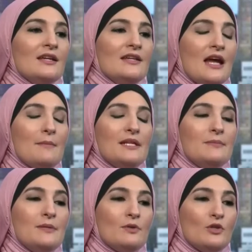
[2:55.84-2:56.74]
Not many
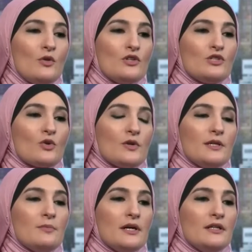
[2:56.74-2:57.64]
people know this
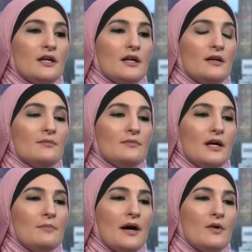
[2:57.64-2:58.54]
story, but
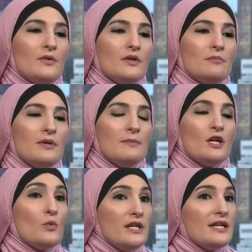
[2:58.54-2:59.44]
about maybe
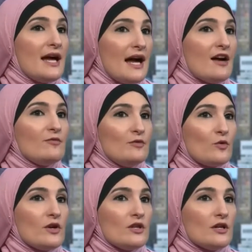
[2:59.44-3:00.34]
a week and a half
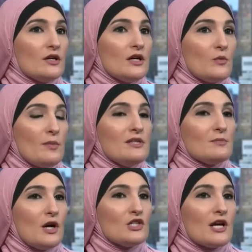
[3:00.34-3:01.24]
before the Women's March